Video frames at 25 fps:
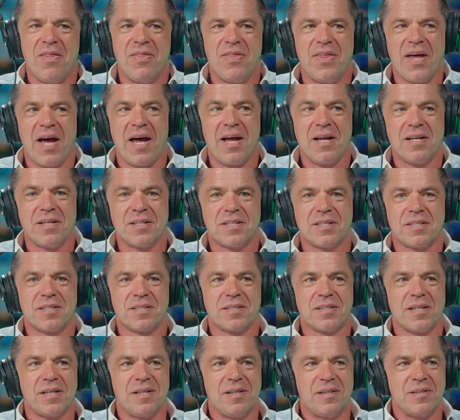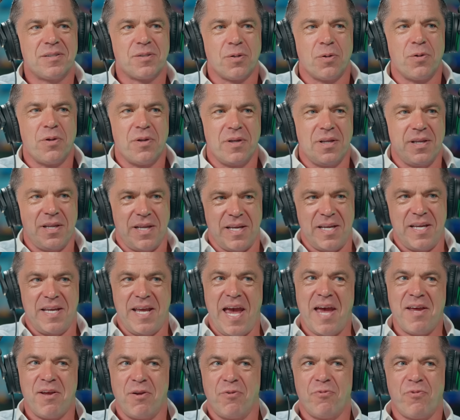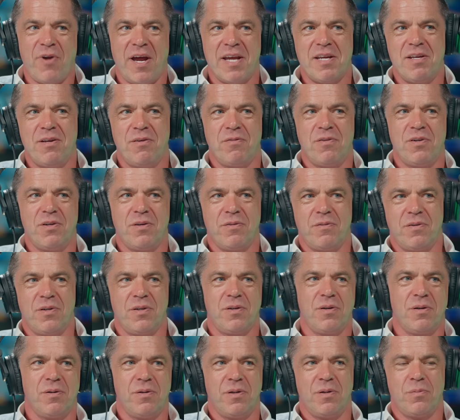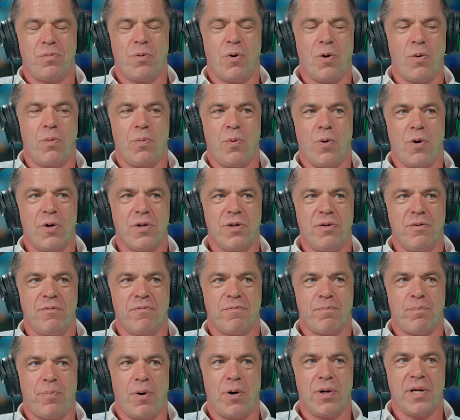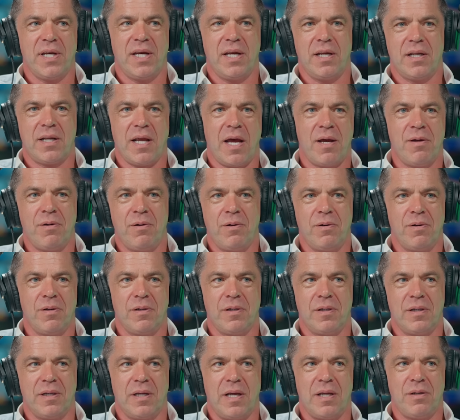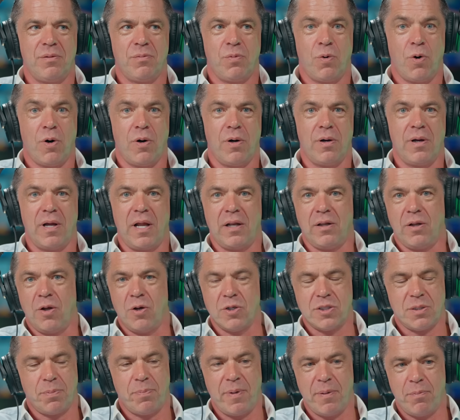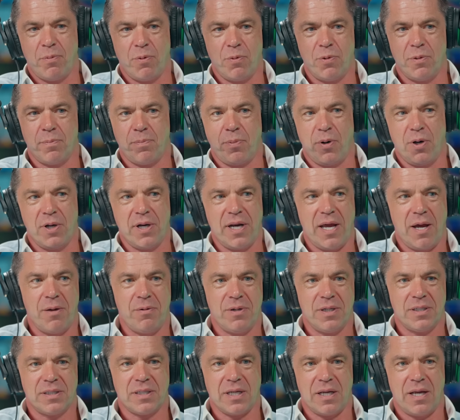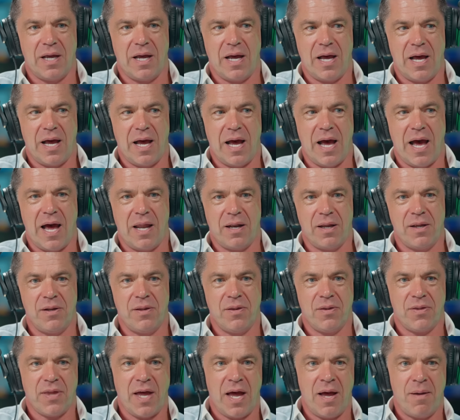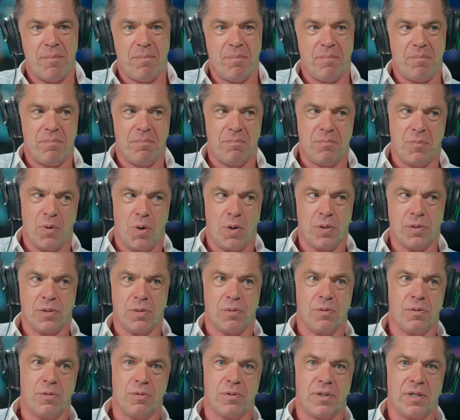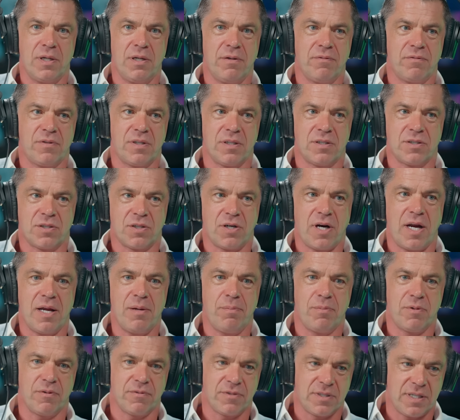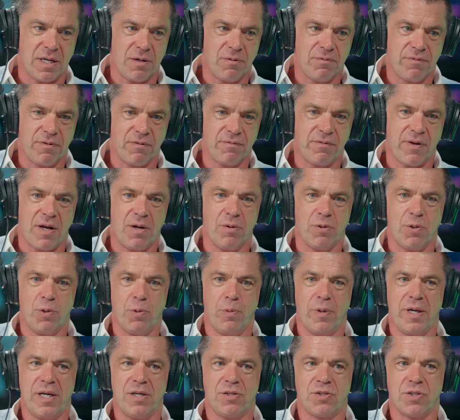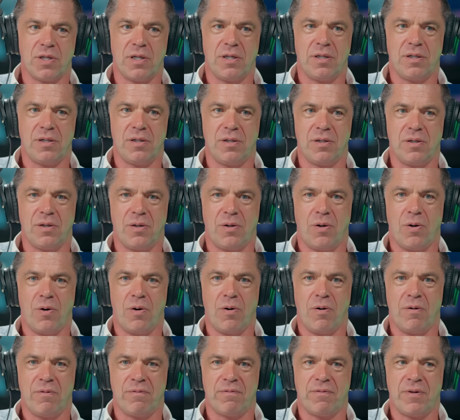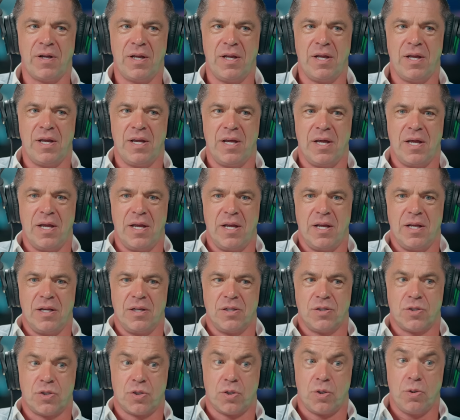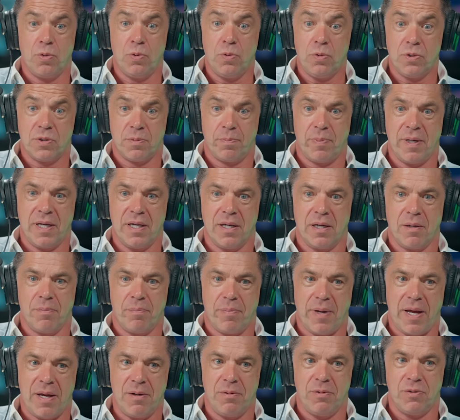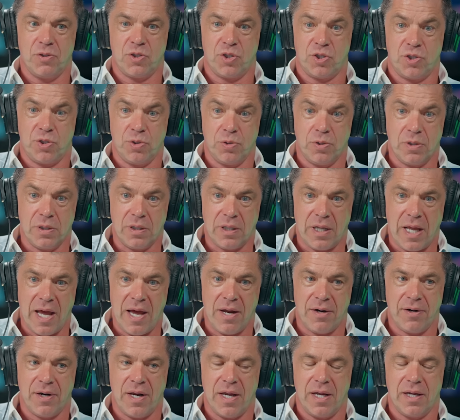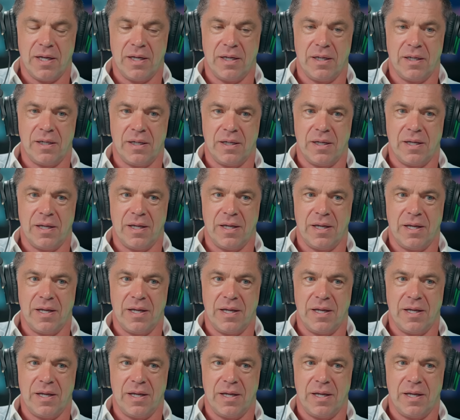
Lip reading: Yeah, you're right. You what you've pointed out, and what lots of people would point out is, Alan, that model that you've described of self-evaluation, of schools being about student learning,